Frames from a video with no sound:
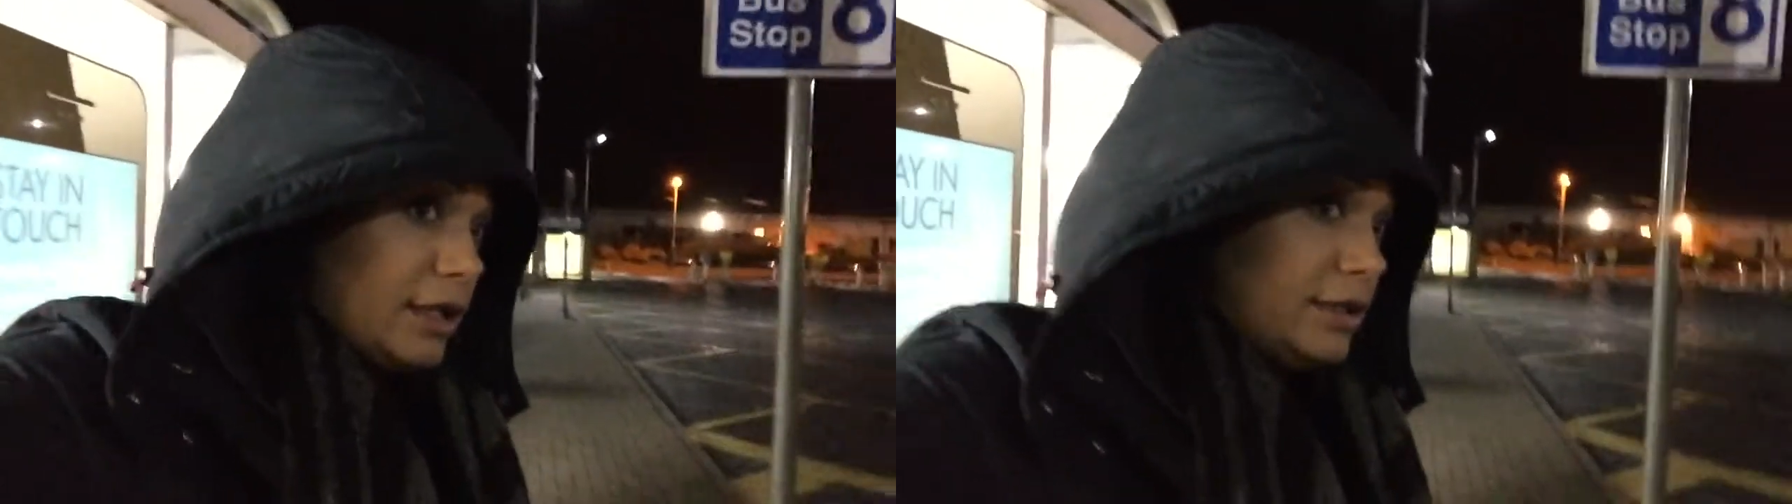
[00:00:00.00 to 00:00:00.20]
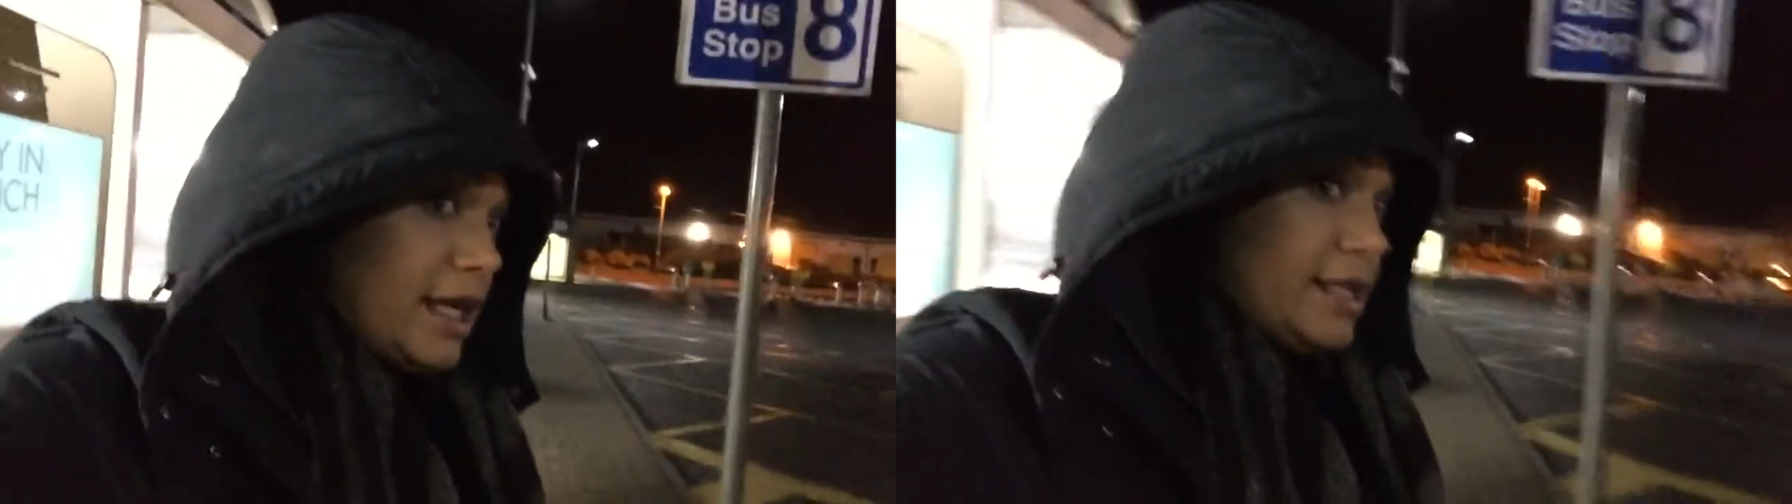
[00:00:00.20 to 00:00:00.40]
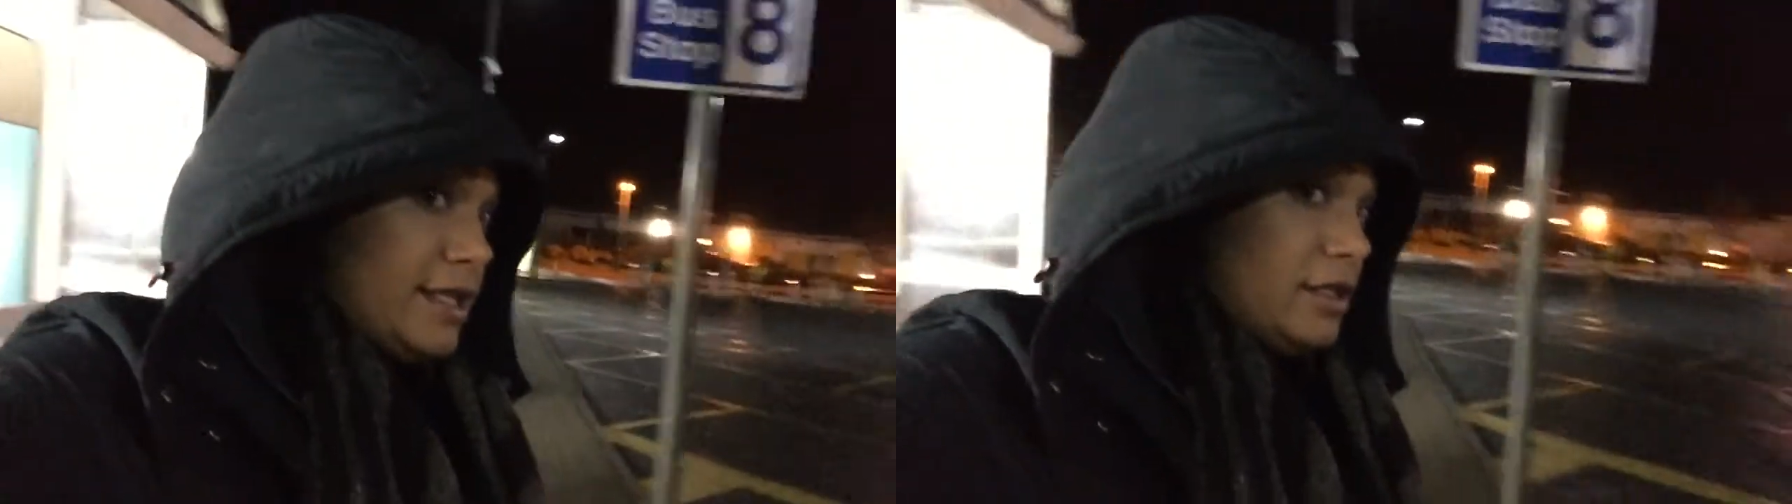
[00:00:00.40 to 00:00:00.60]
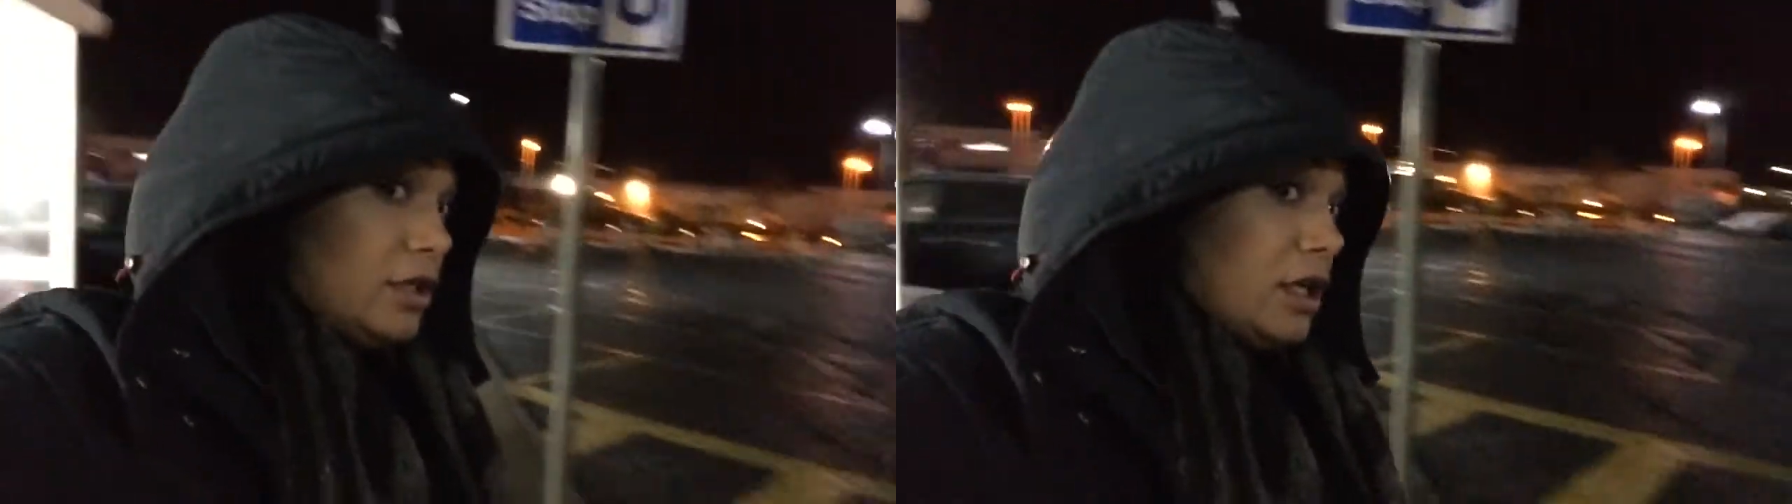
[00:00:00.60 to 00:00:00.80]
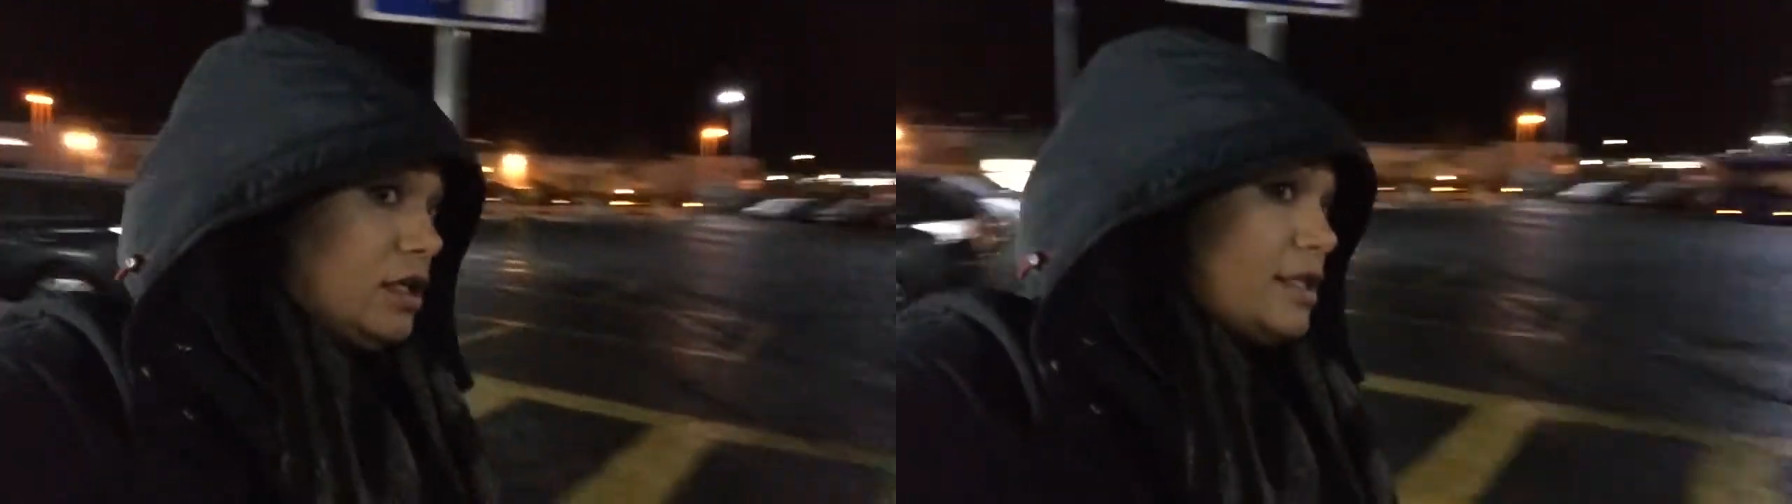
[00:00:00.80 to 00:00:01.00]
Daddy's
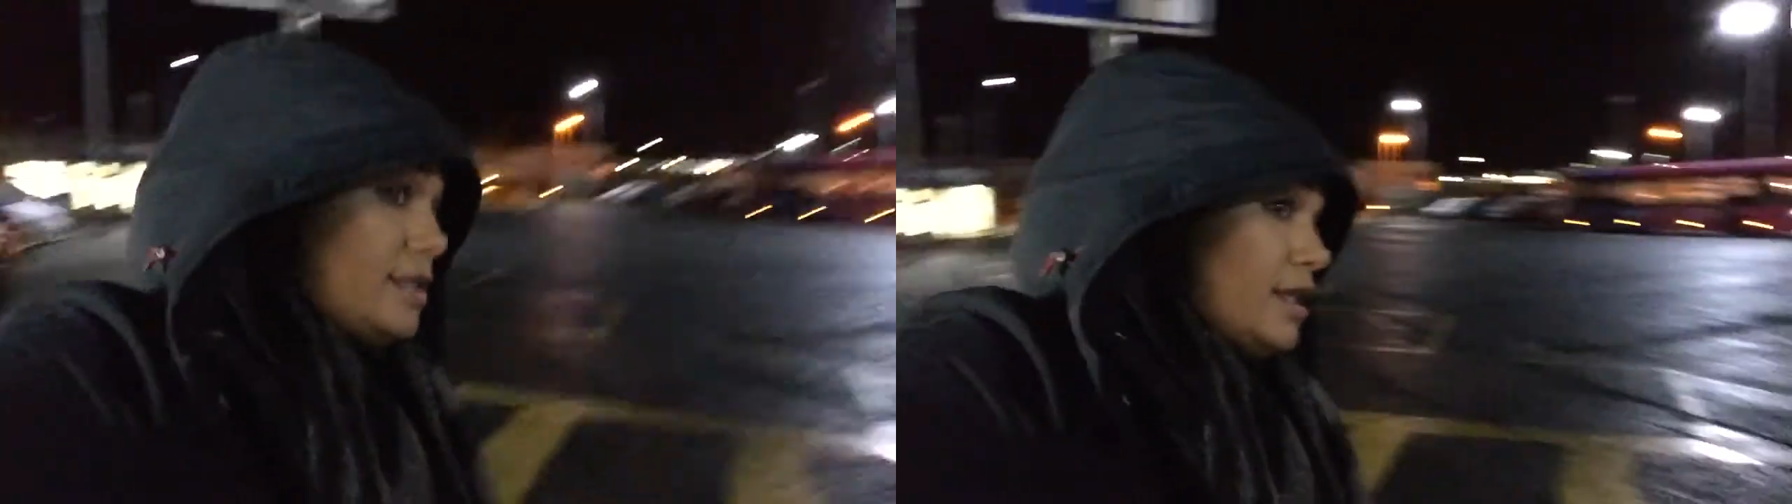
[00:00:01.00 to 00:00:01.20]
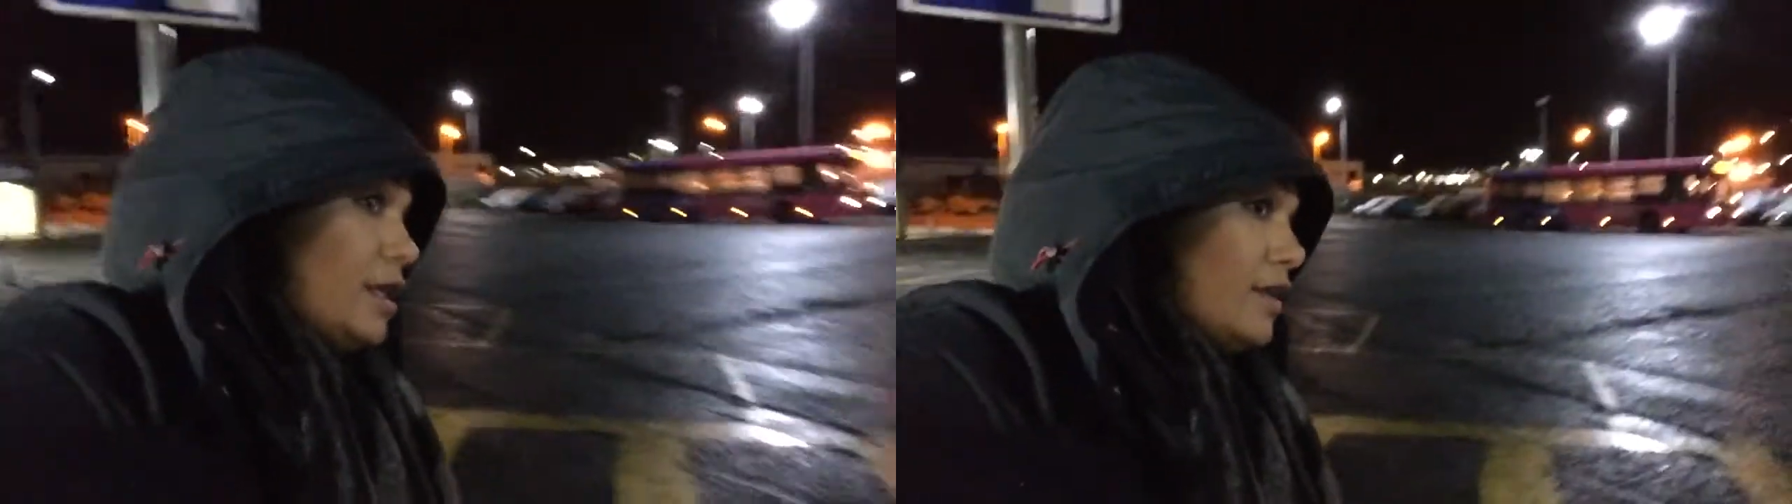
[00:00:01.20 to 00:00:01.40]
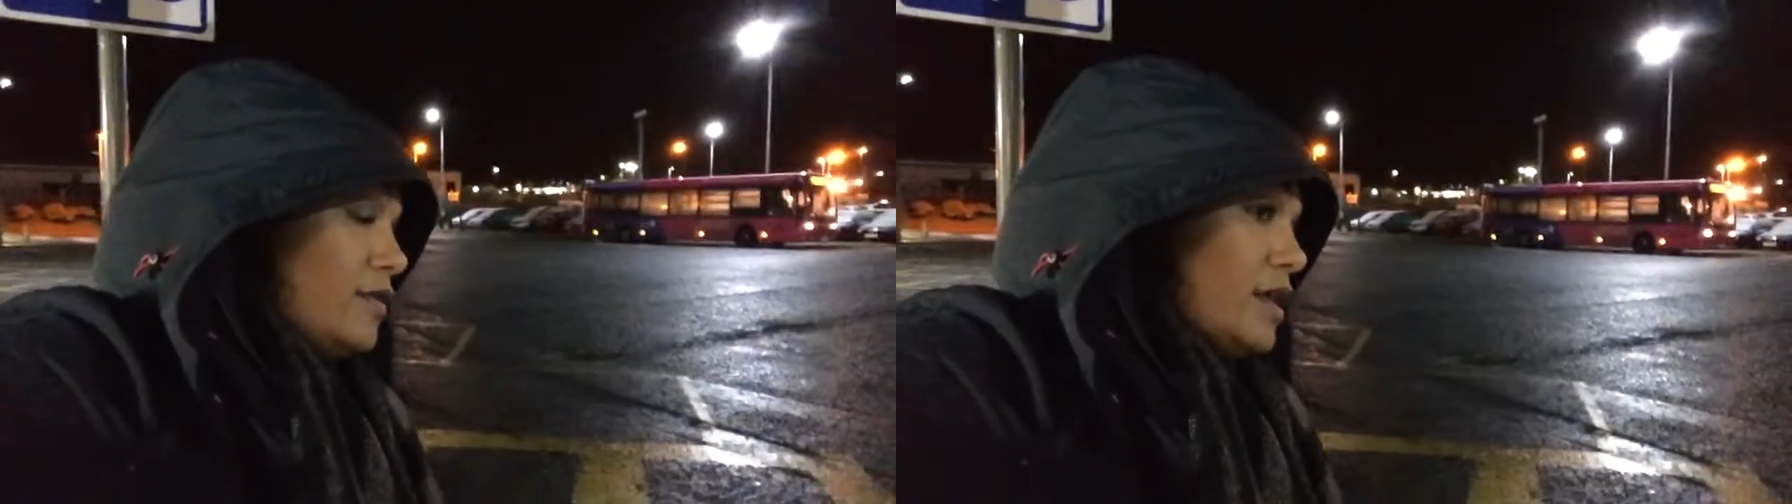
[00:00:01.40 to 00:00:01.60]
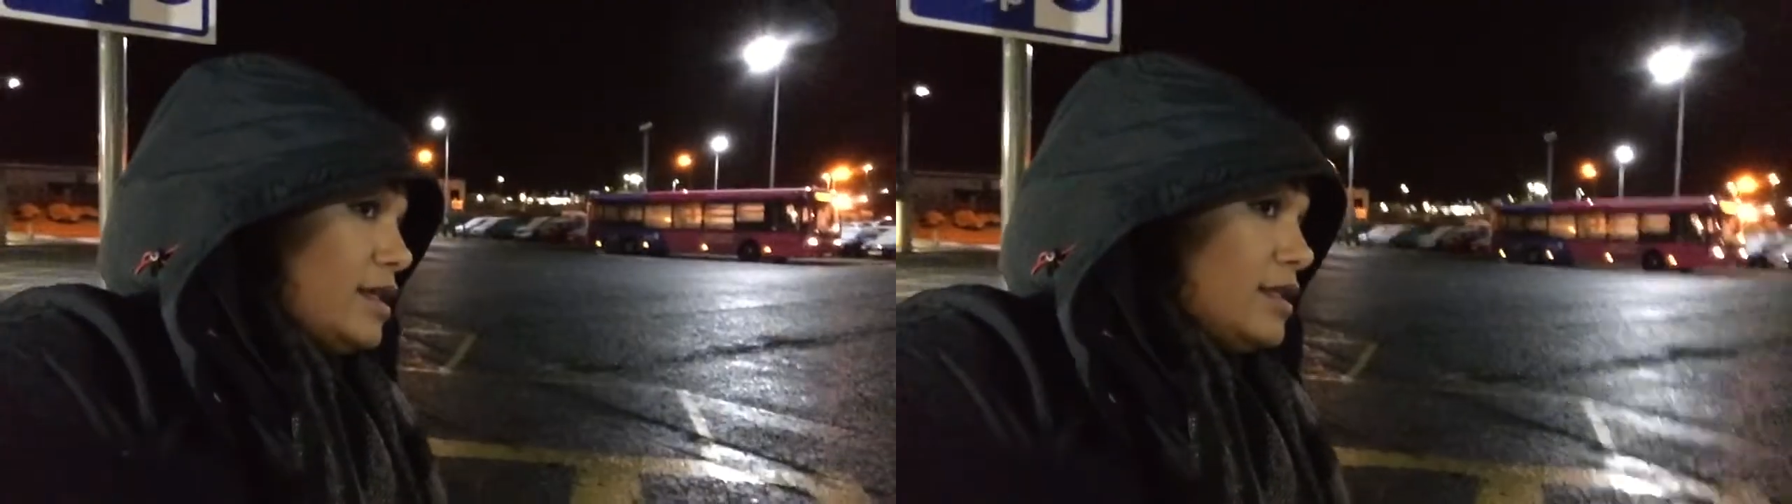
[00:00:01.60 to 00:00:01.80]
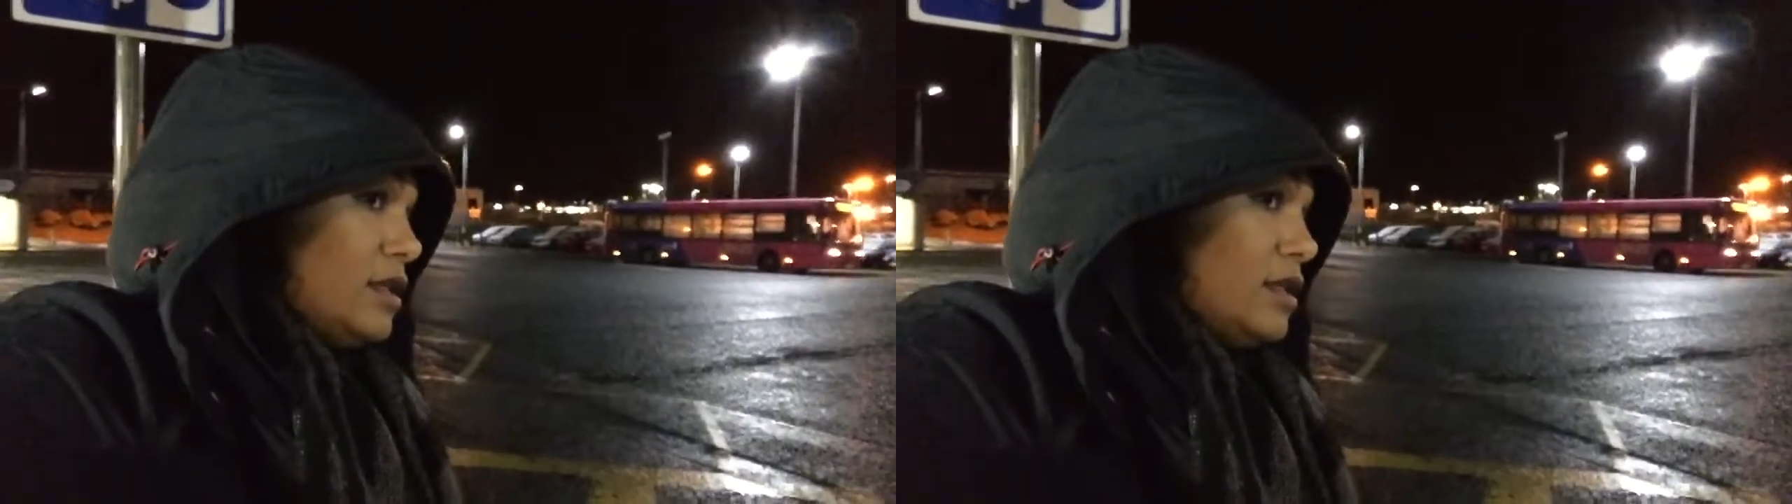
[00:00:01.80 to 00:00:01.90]
looking to see if there's